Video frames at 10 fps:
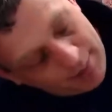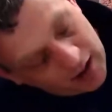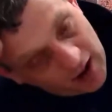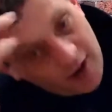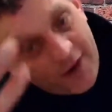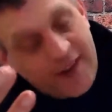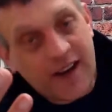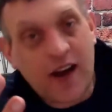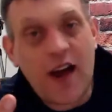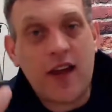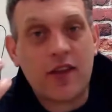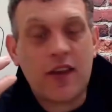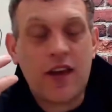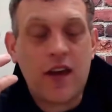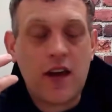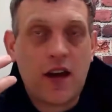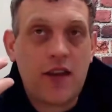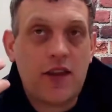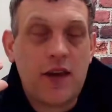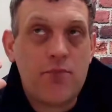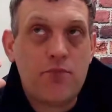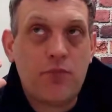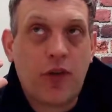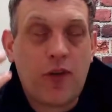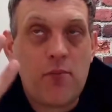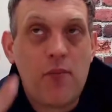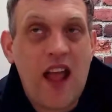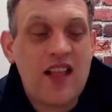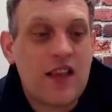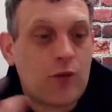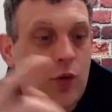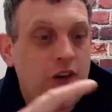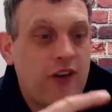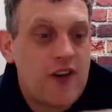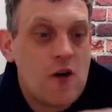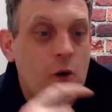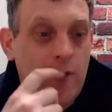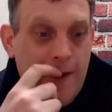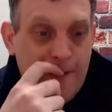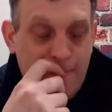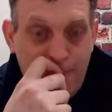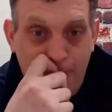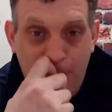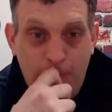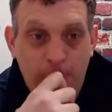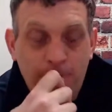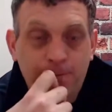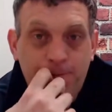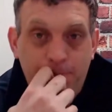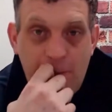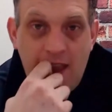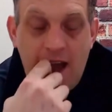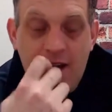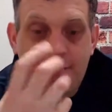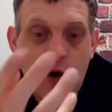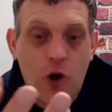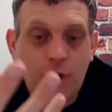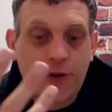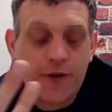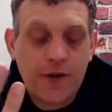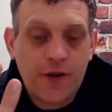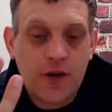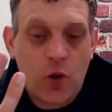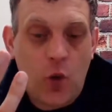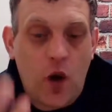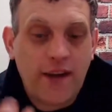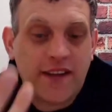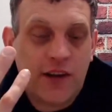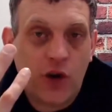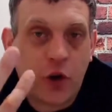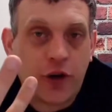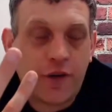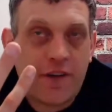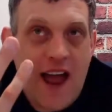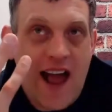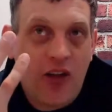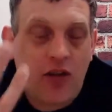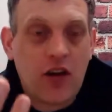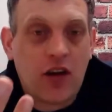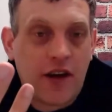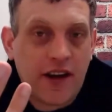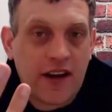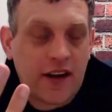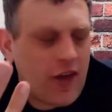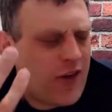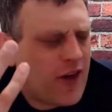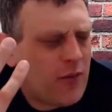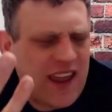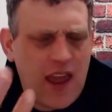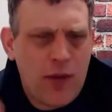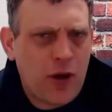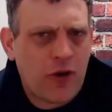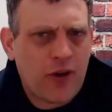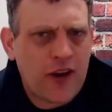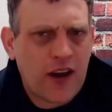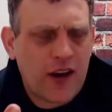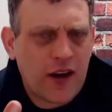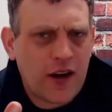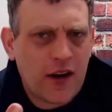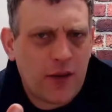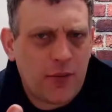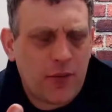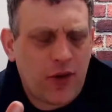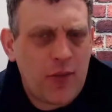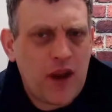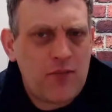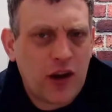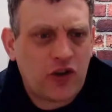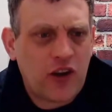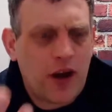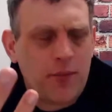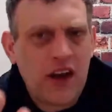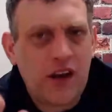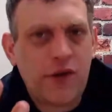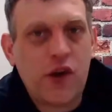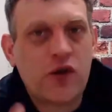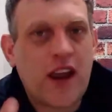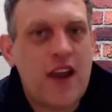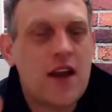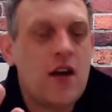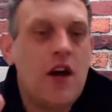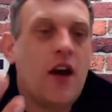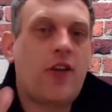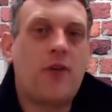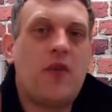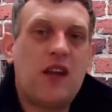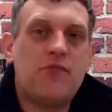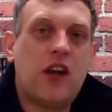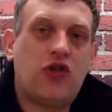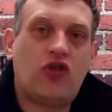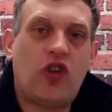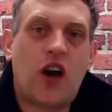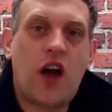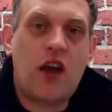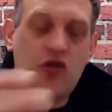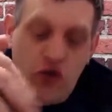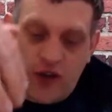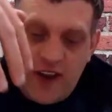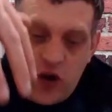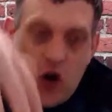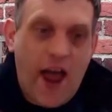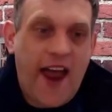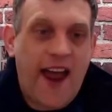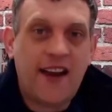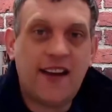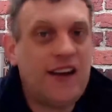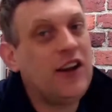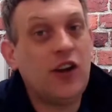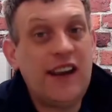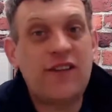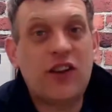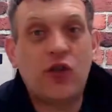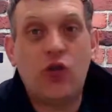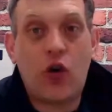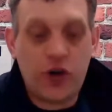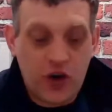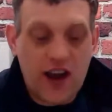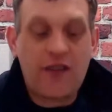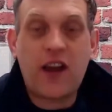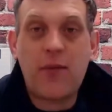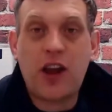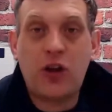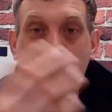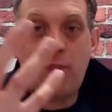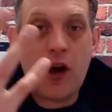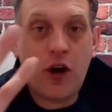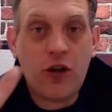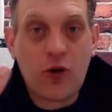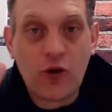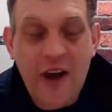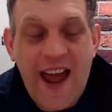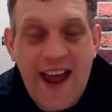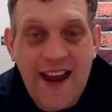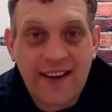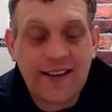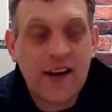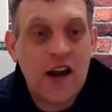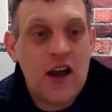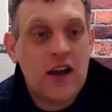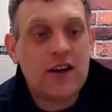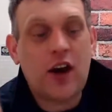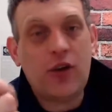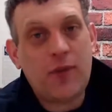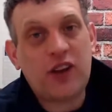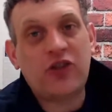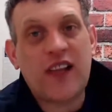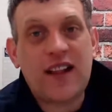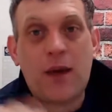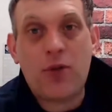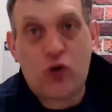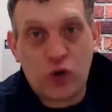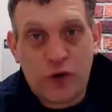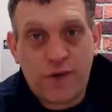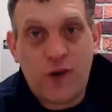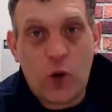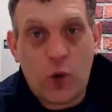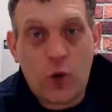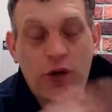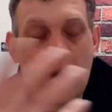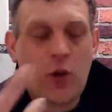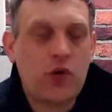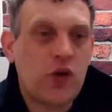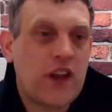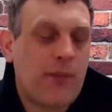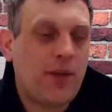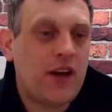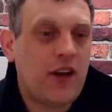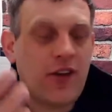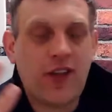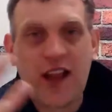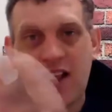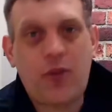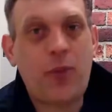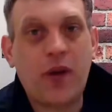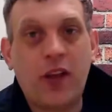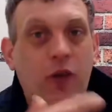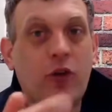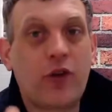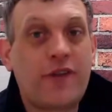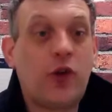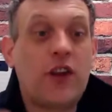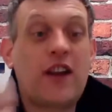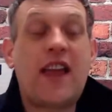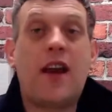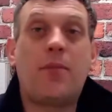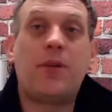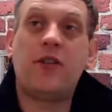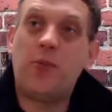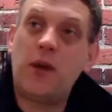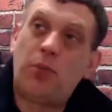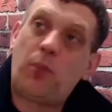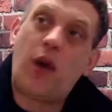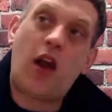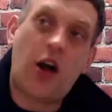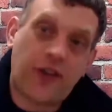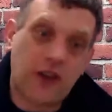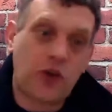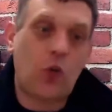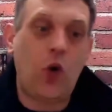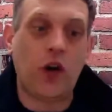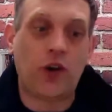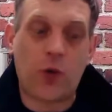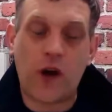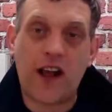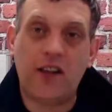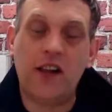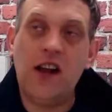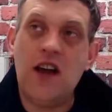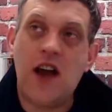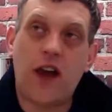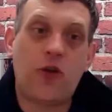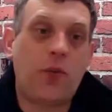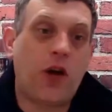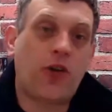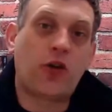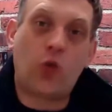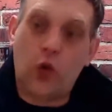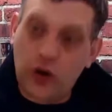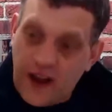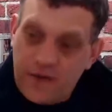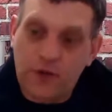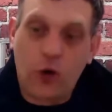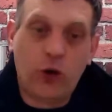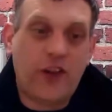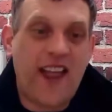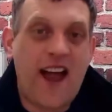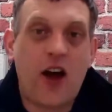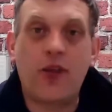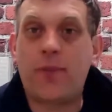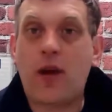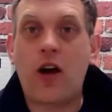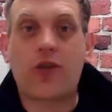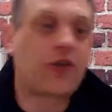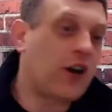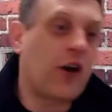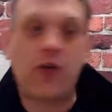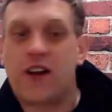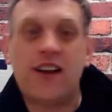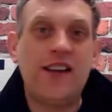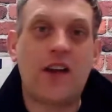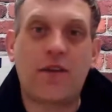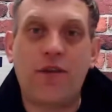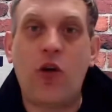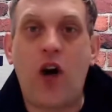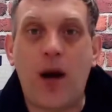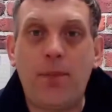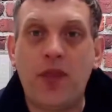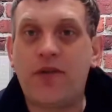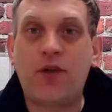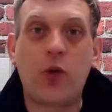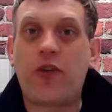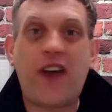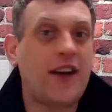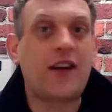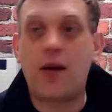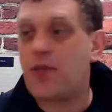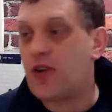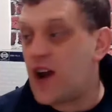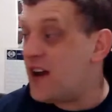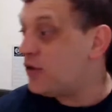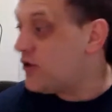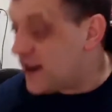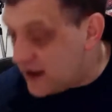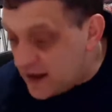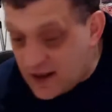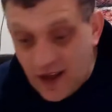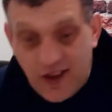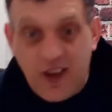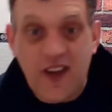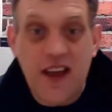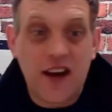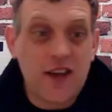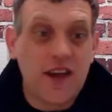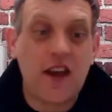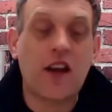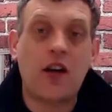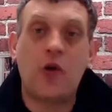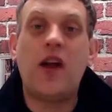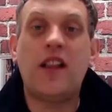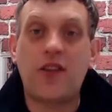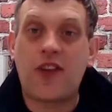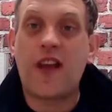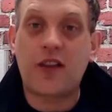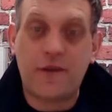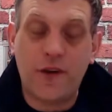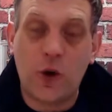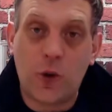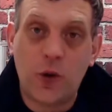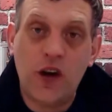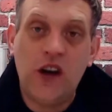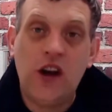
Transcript: plaster and the cement that we see on that floor have got quite a lot of alkaline in it. There's so many chemicals in a cement mixture. I mean, if you take a cement mixture and you stick your hand in and you leave it too long, you can have chemical burns on your hand. Now imagine that happens on your floor. Now what would happen is that spills on the floor, and it can happen if people plaster the wall as well. As you plaster the wall, that falls down, the plasterer goes and clean that floor up, and the floor sander comes around, look at it, doesn't see anything, and go ahead and sand the floor.